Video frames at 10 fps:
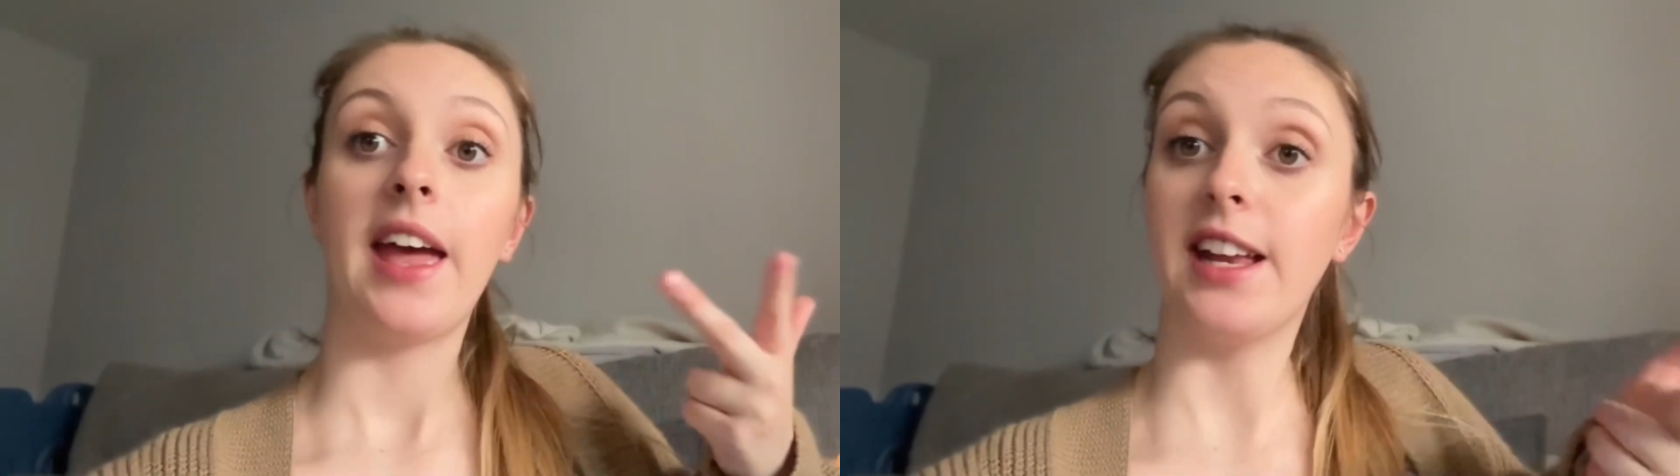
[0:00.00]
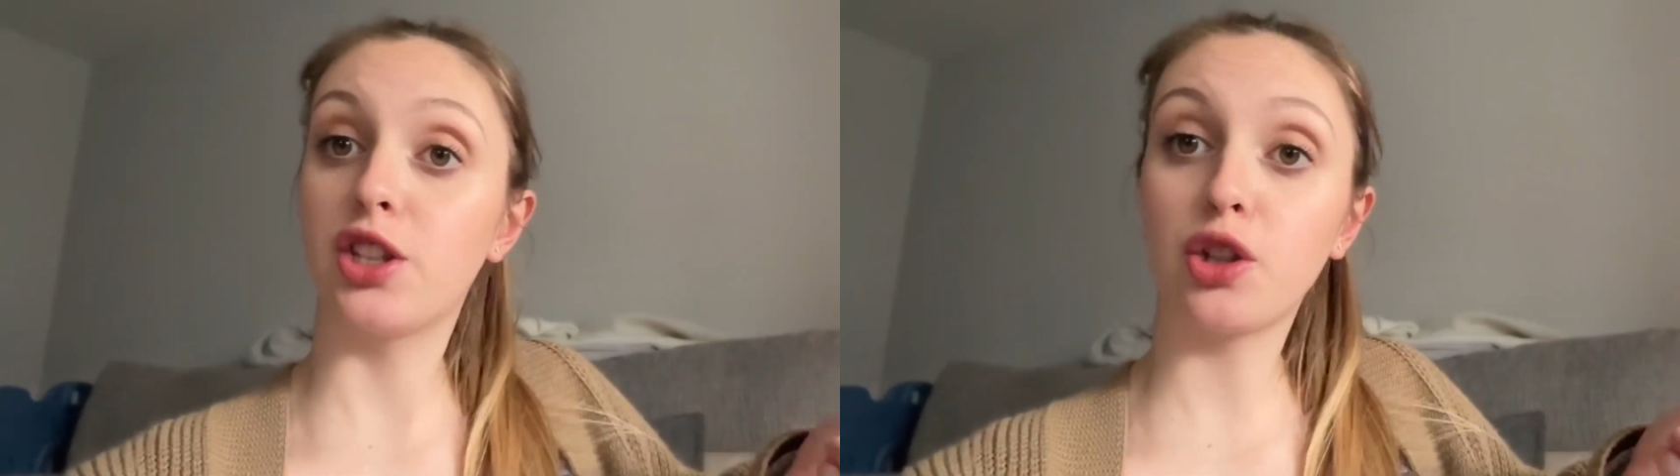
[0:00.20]

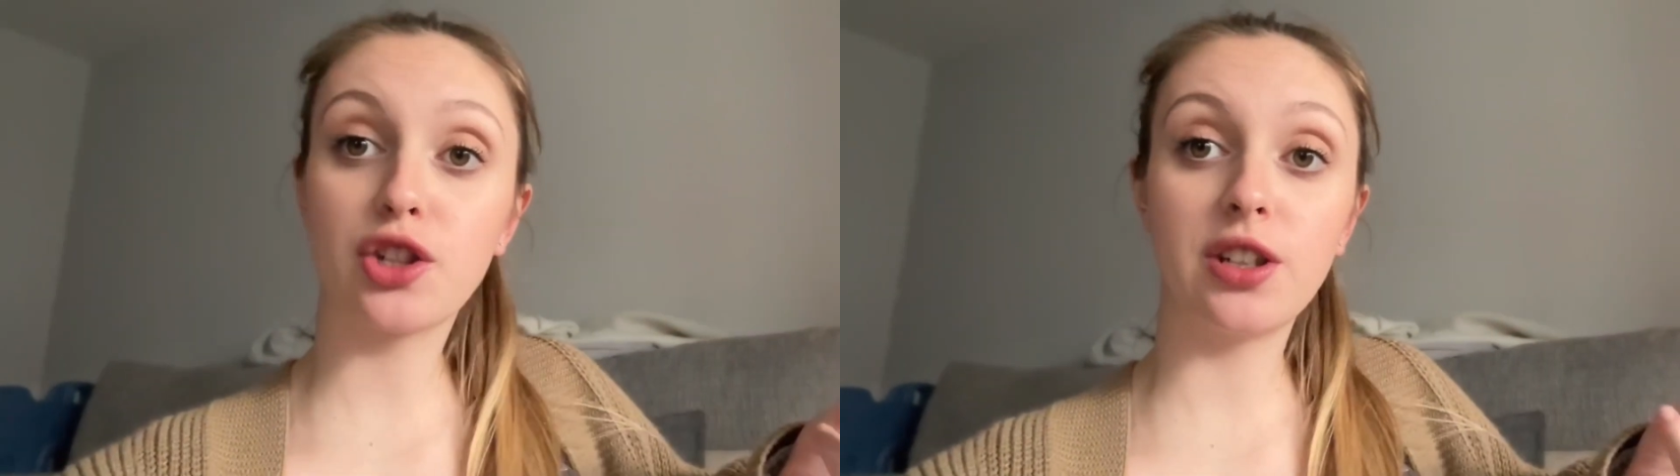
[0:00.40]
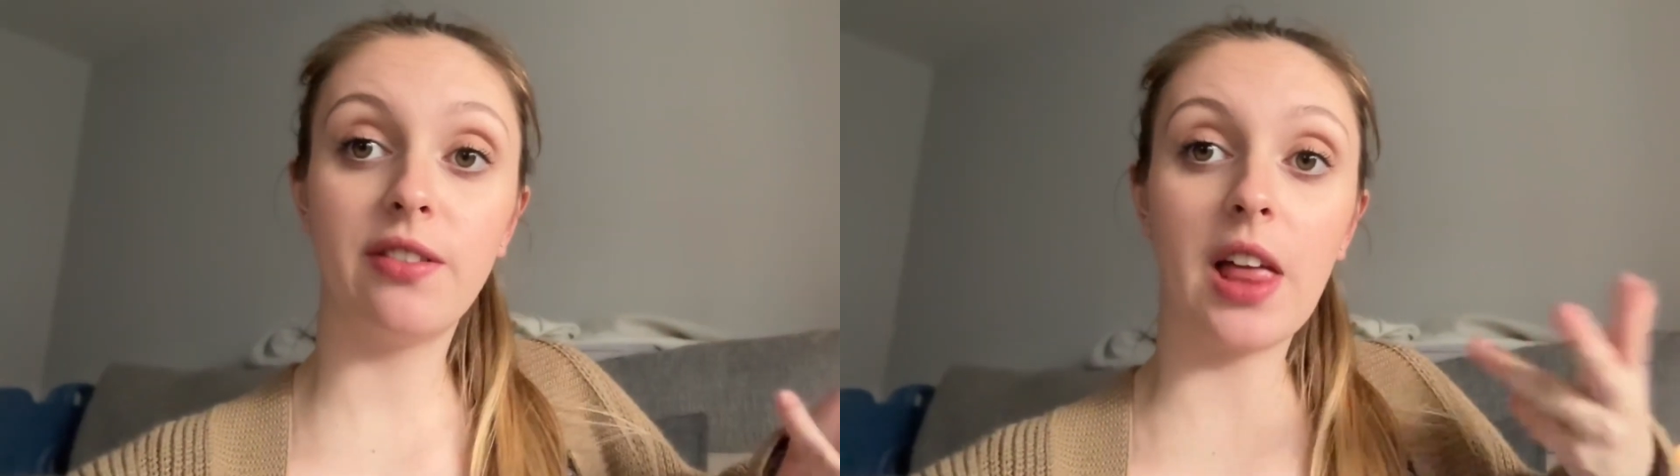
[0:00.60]

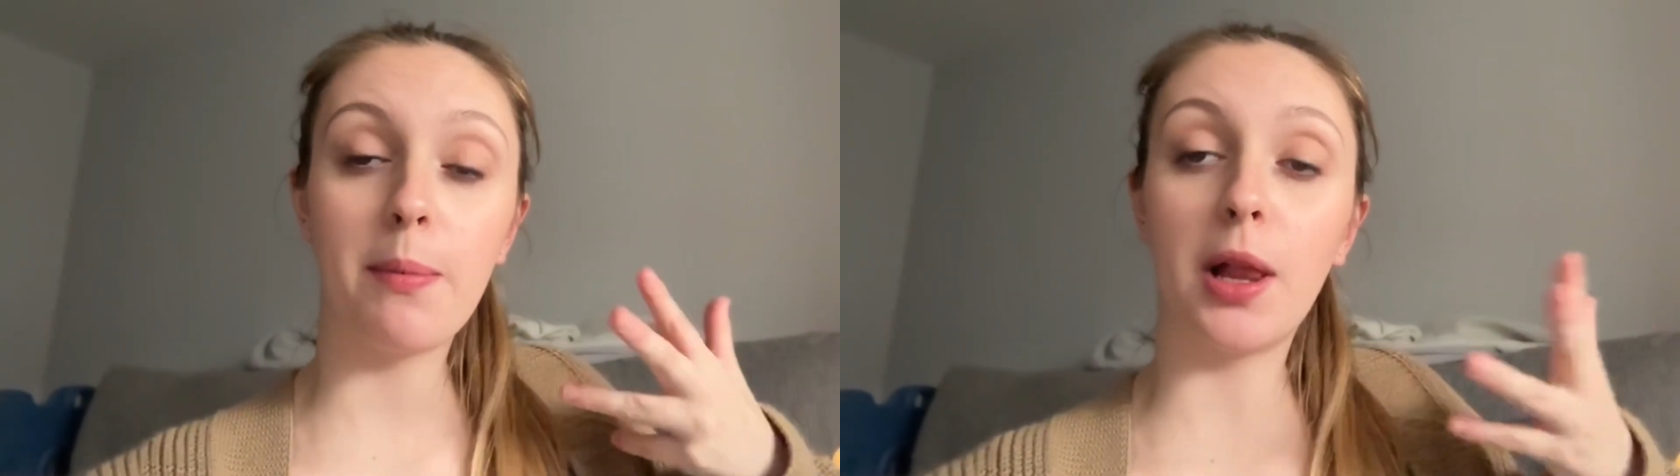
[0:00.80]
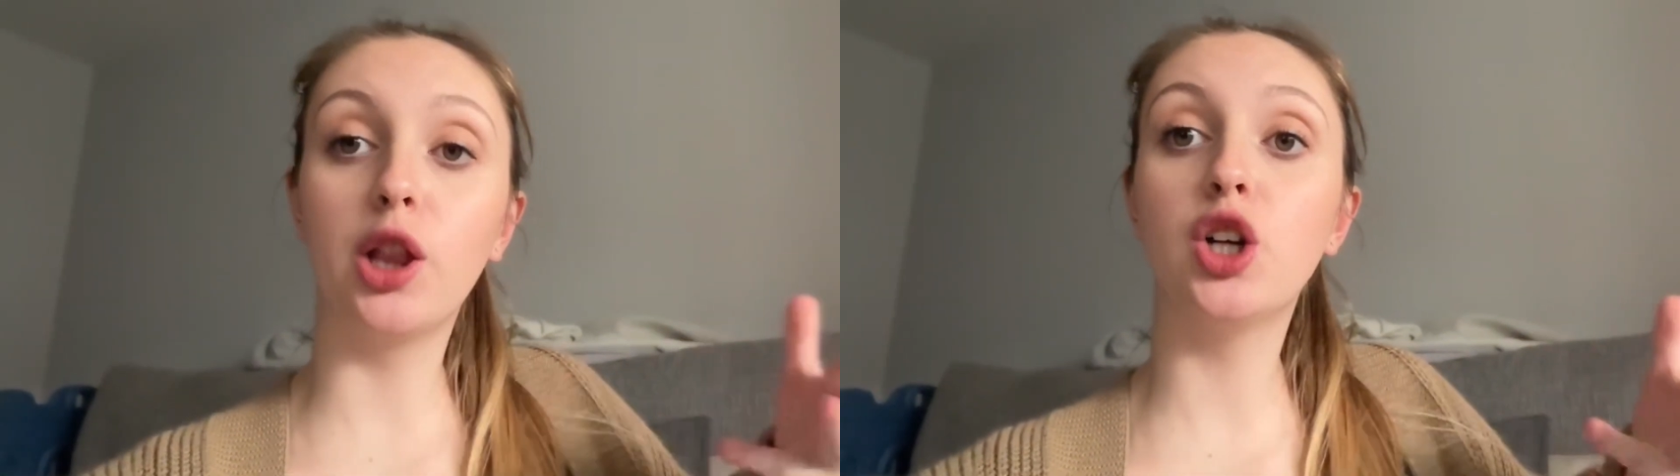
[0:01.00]
induction of
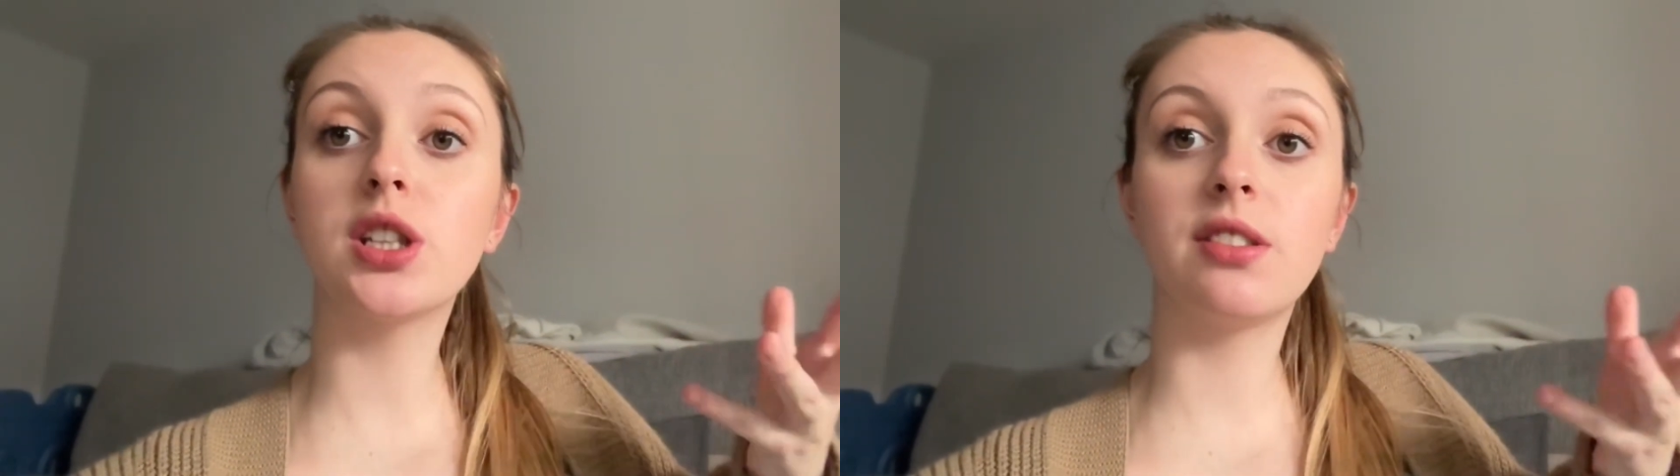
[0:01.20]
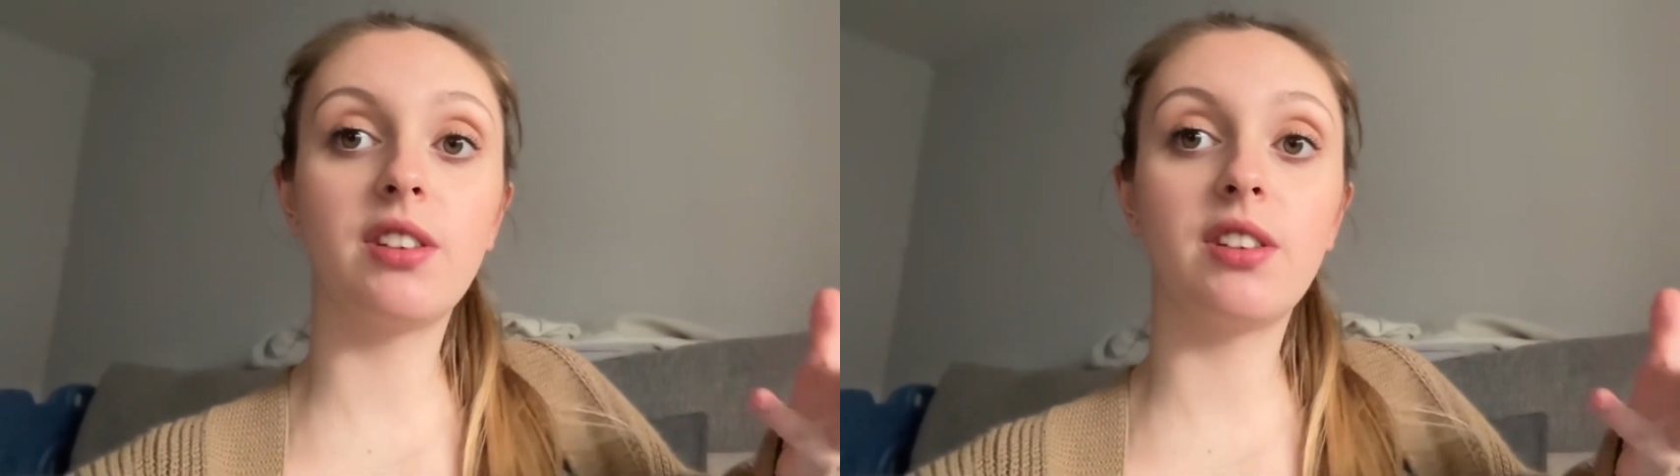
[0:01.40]
labour, loads of